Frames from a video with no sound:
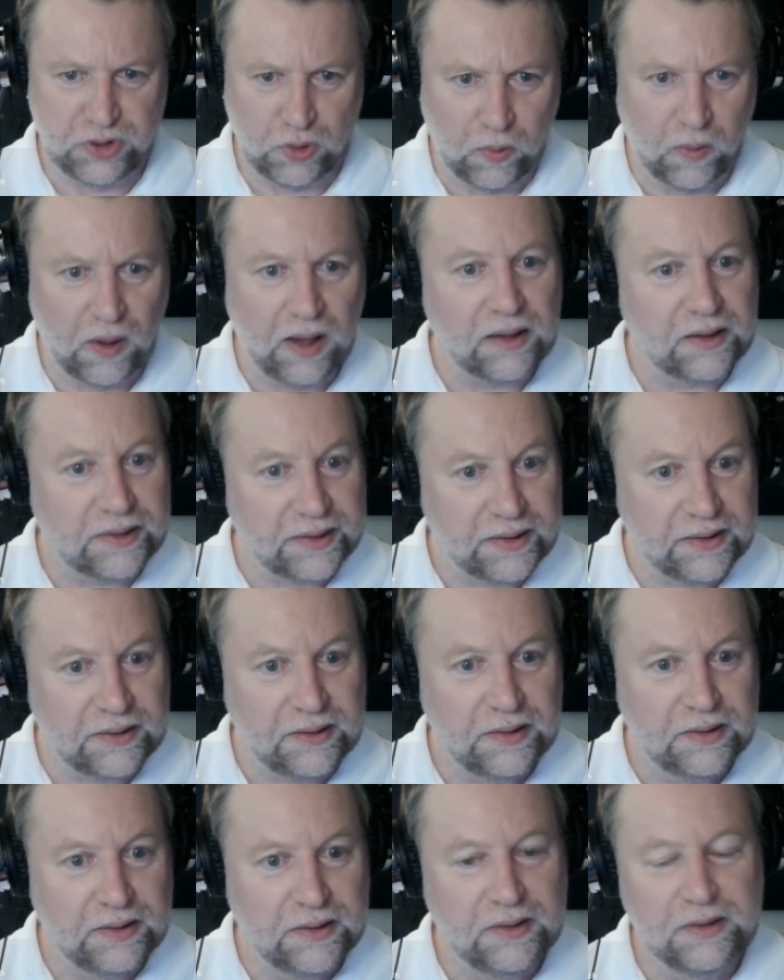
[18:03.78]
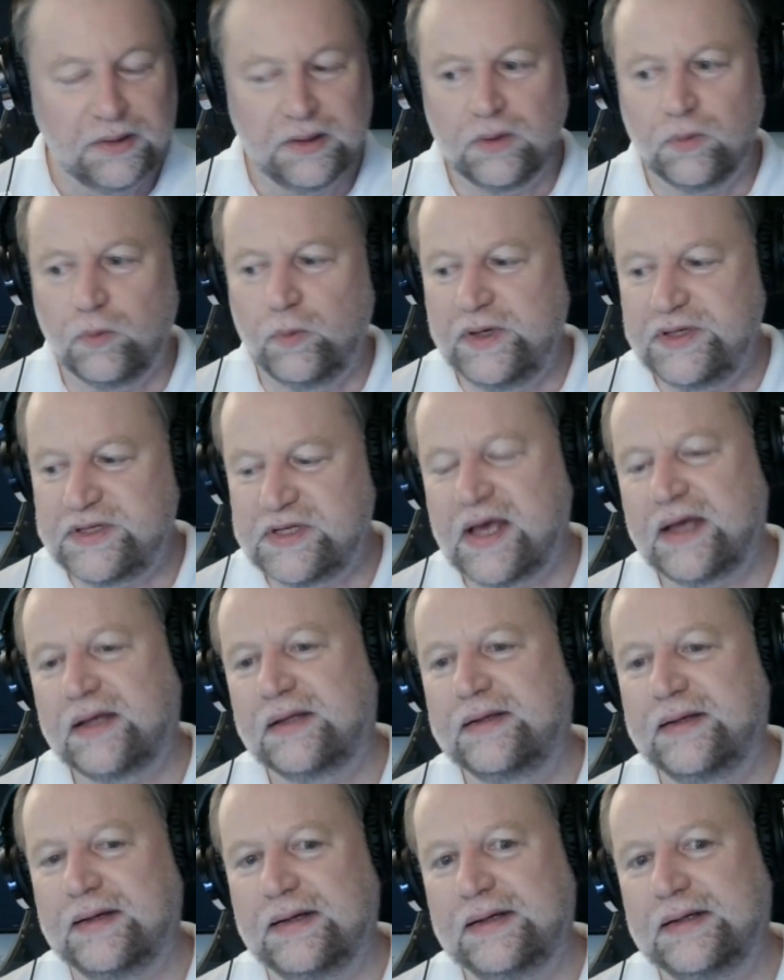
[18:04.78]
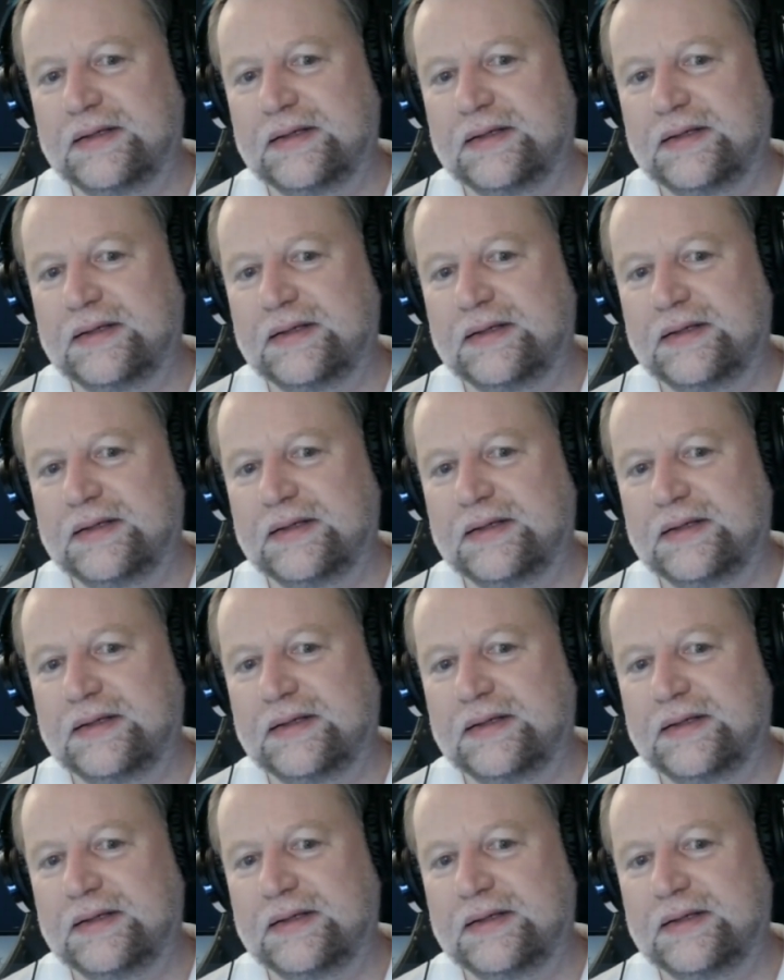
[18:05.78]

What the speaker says: quality. We said